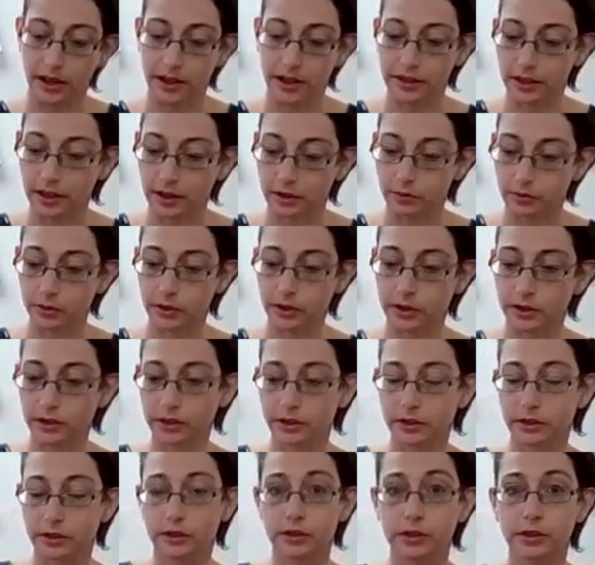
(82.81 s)
and then we're
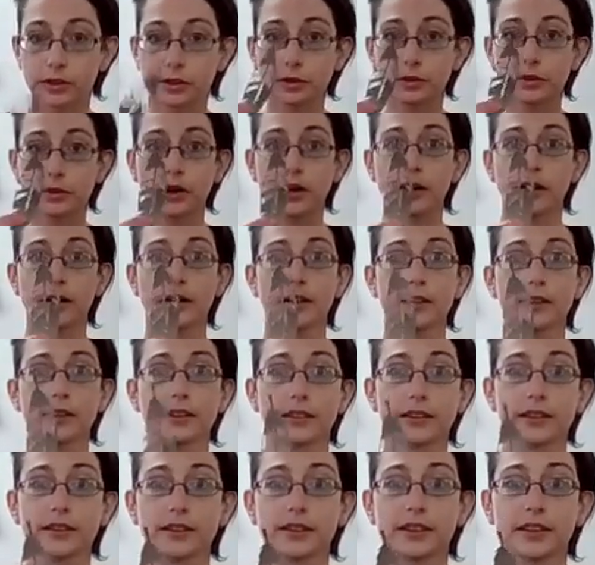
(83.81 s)
going to glue
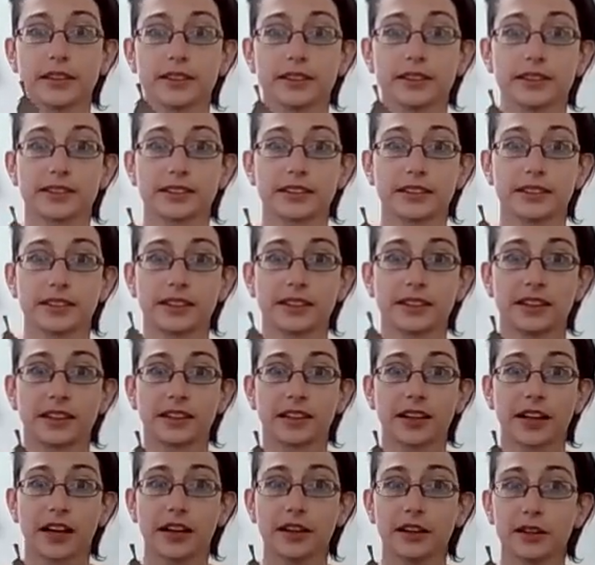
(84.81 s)
on this
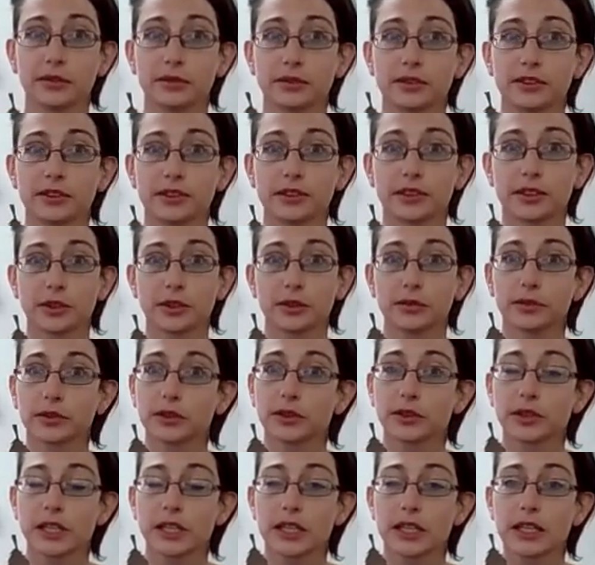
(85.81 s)
kind of
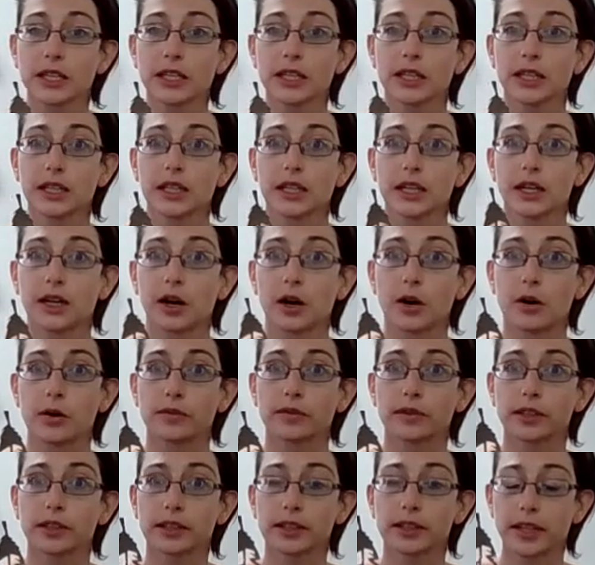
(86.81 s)
silvery
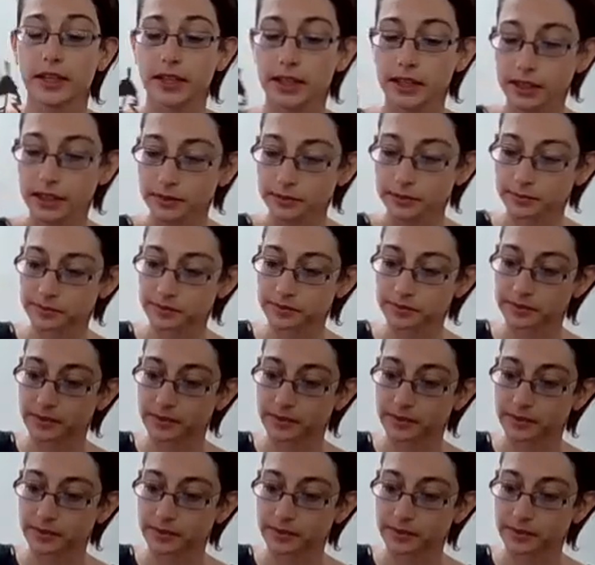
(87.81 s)
overlay.